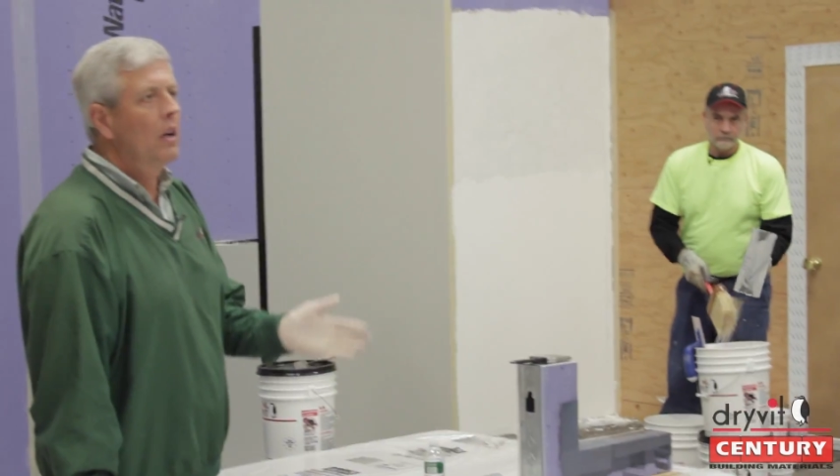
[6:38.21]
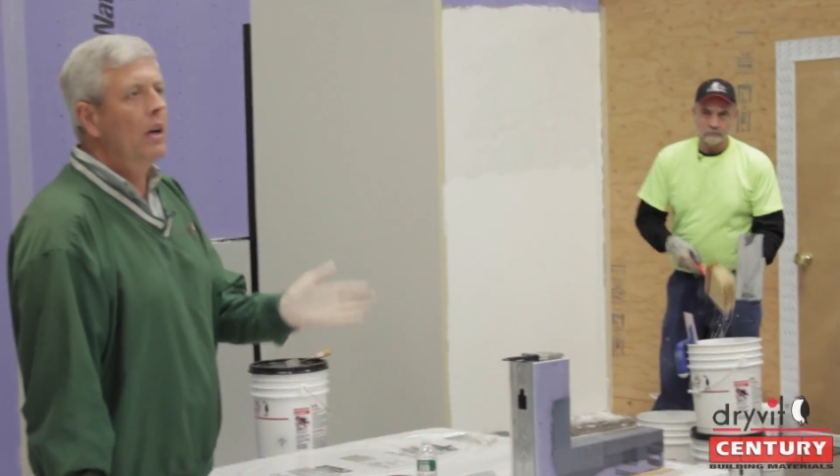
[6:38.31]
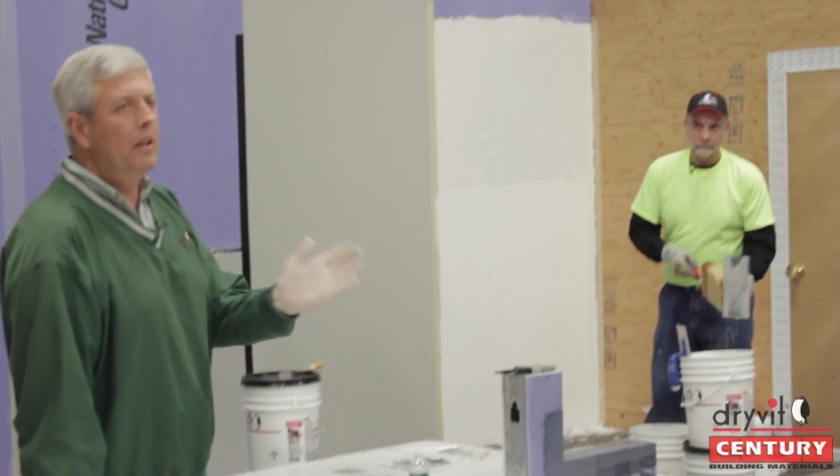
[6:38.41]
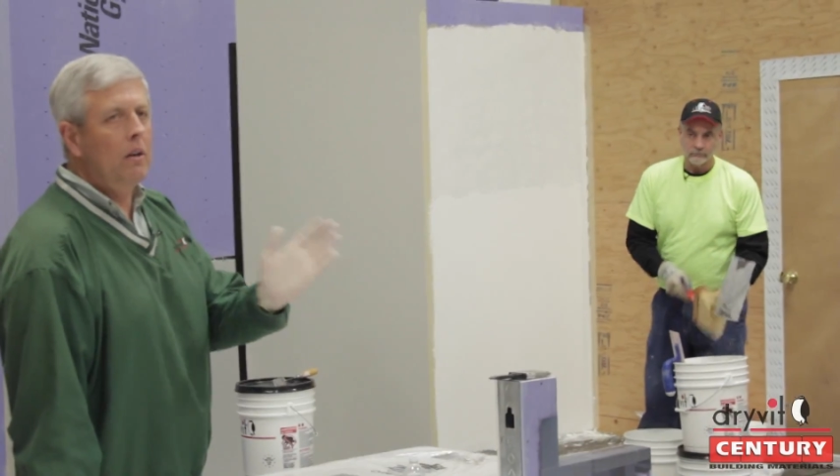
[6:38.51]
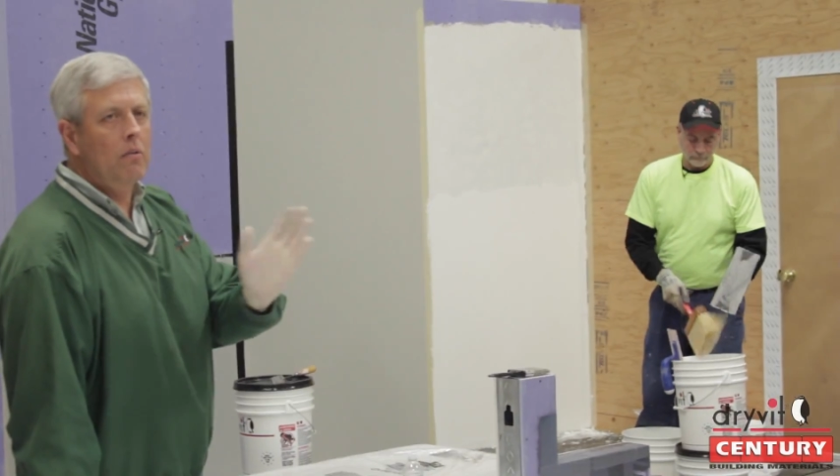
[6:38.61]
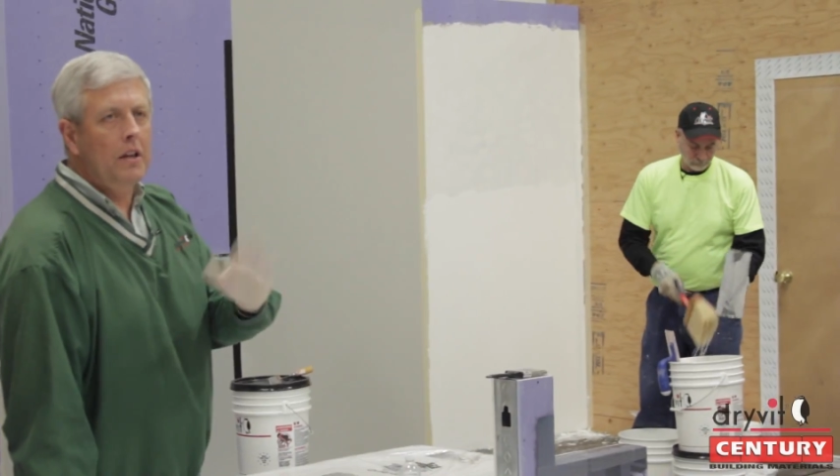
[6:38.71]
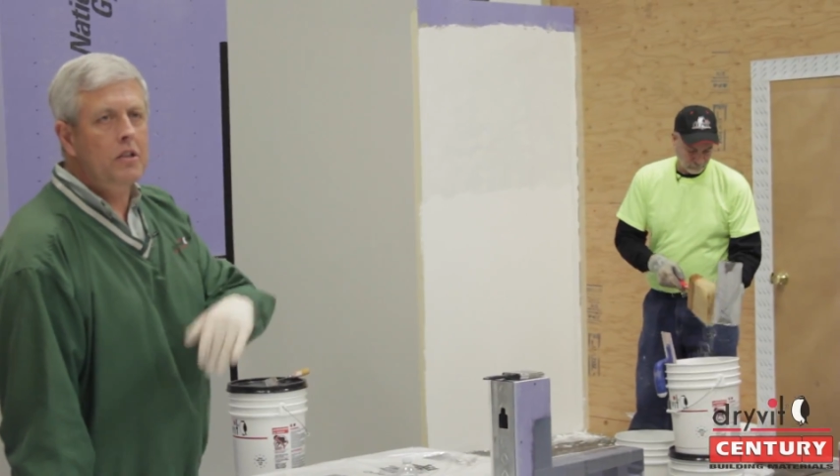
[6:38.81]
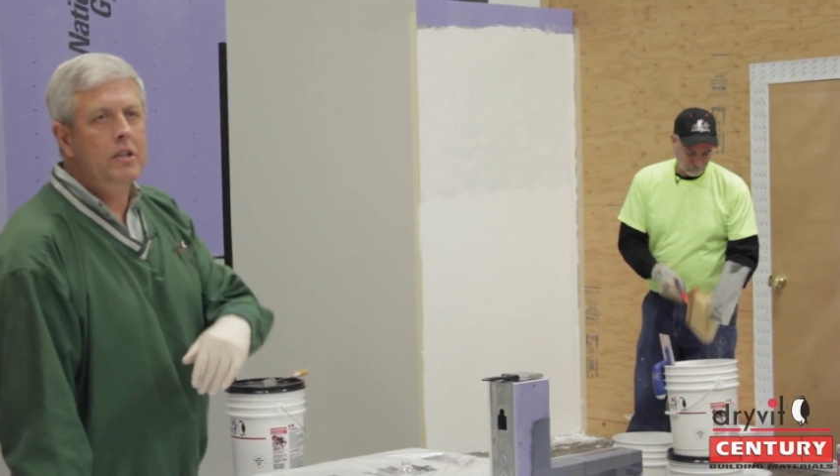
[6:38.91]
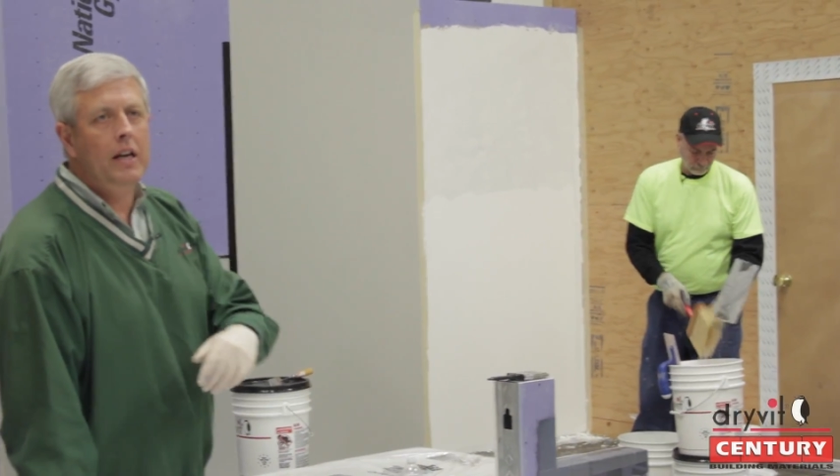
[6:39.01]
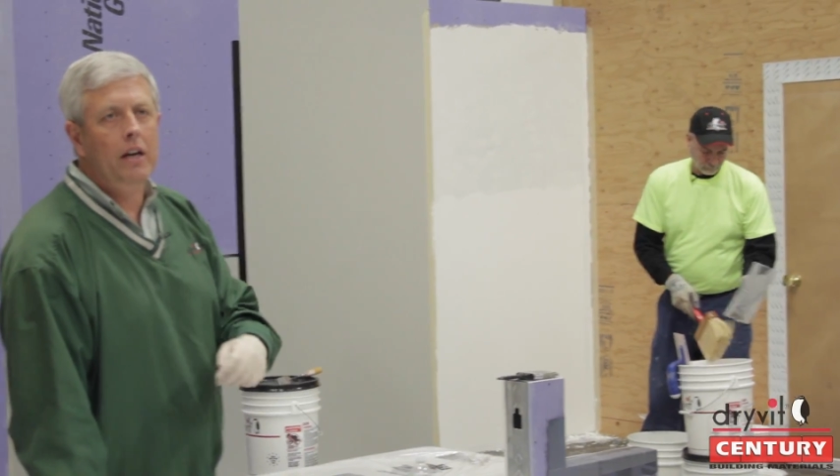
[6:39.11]
and then run the
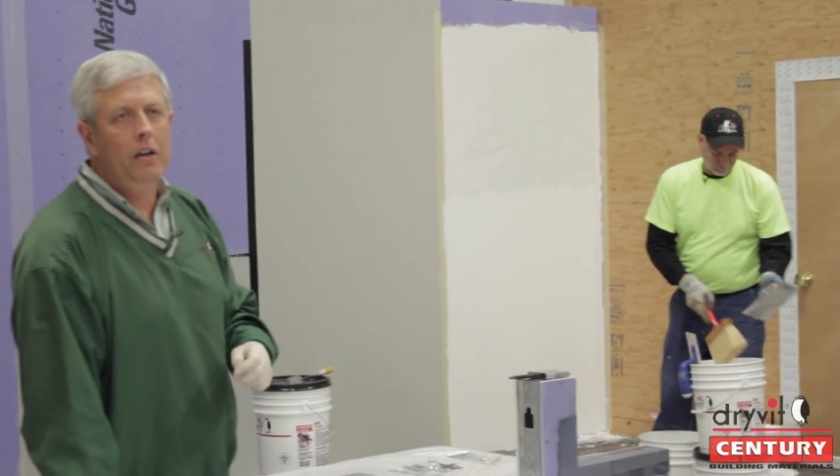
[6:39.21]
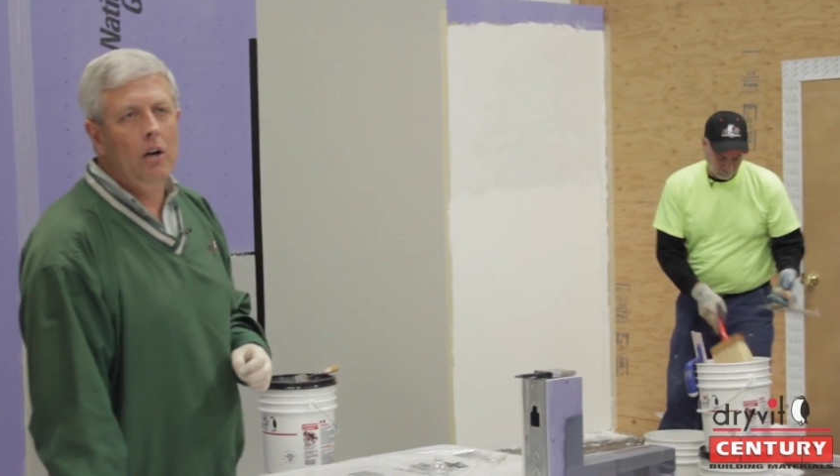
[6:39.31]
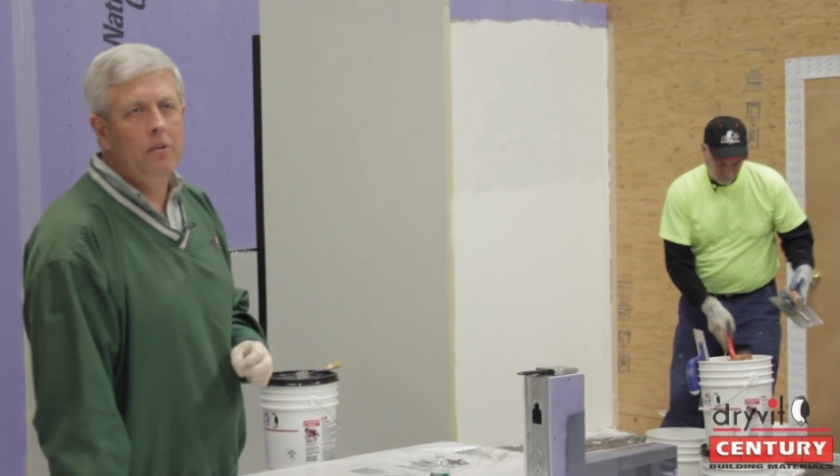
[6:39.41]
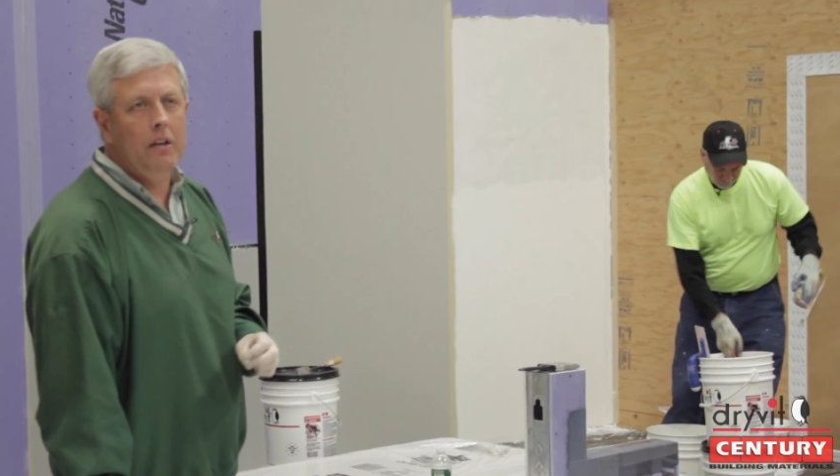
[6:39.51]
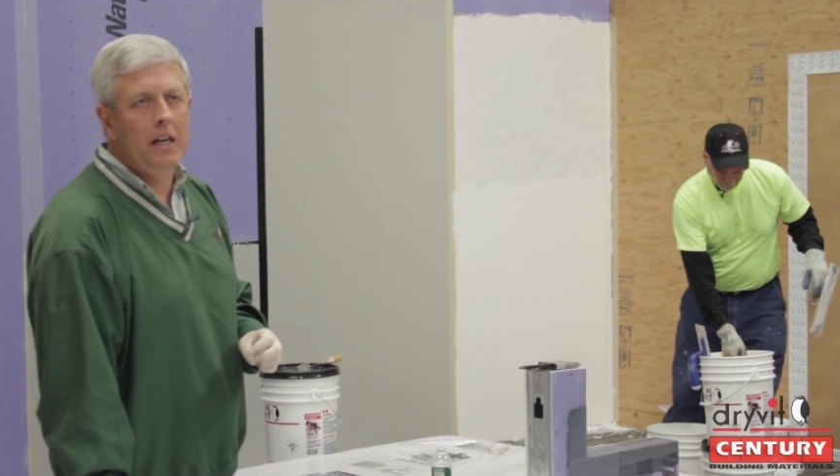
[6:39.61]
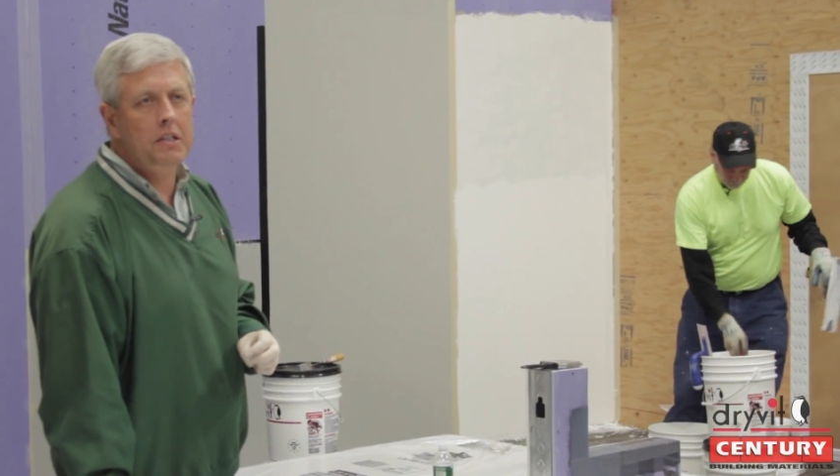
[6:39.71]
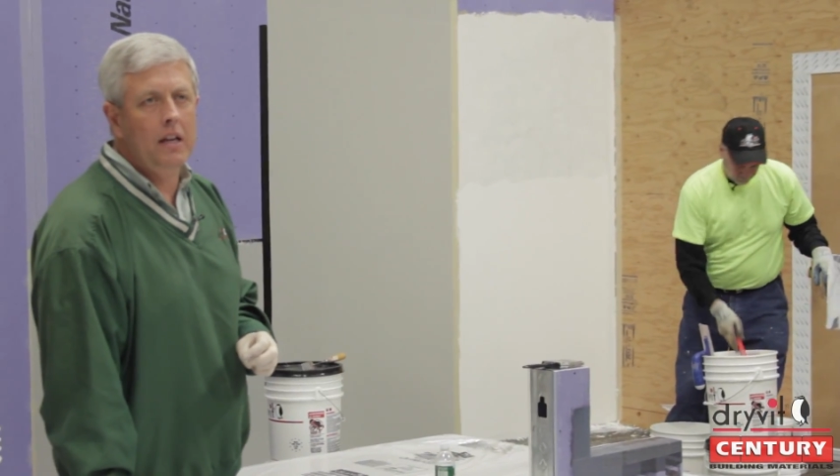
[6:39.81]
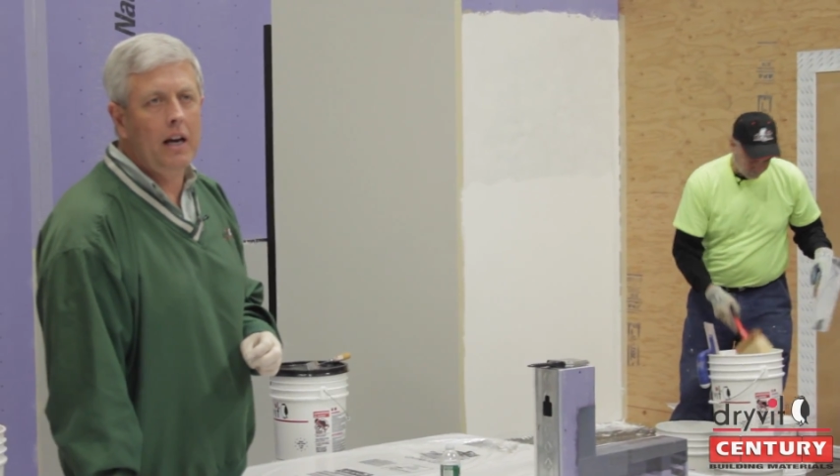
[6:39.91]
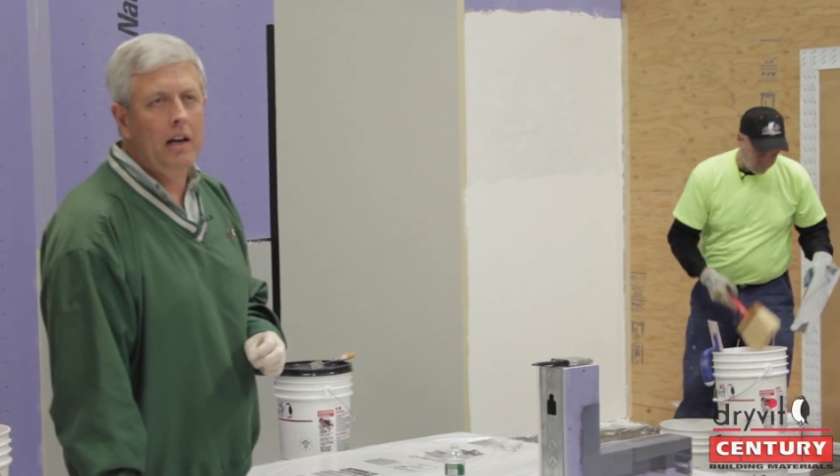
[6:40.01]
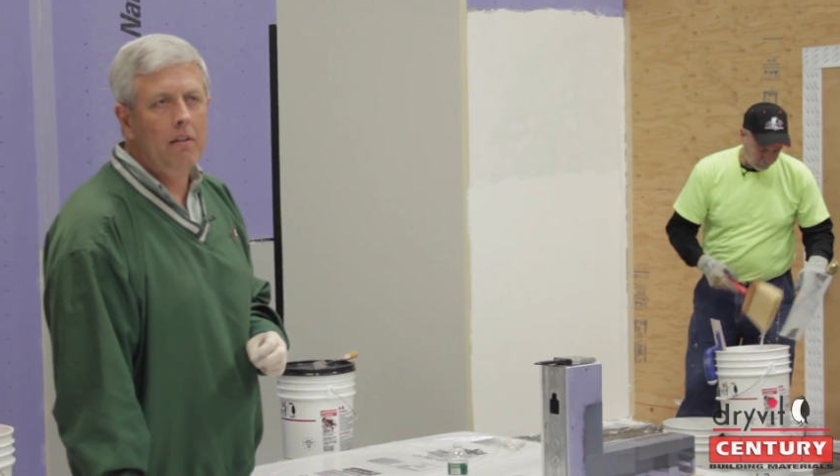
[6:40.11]
2nd coat the next
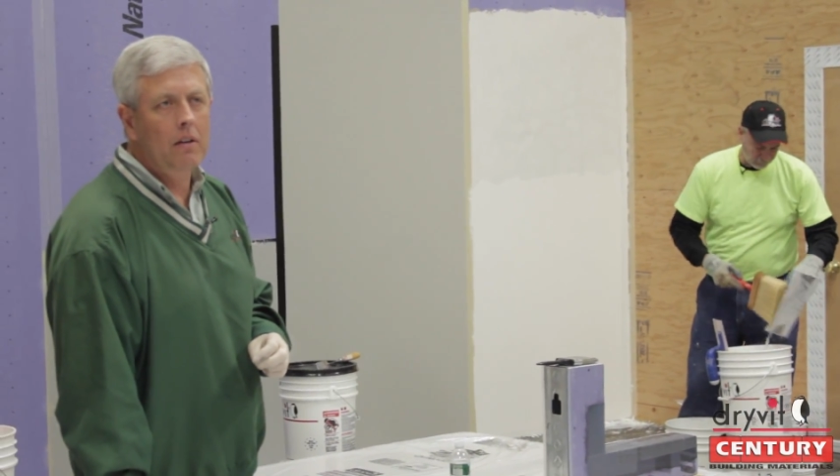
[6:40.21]
day.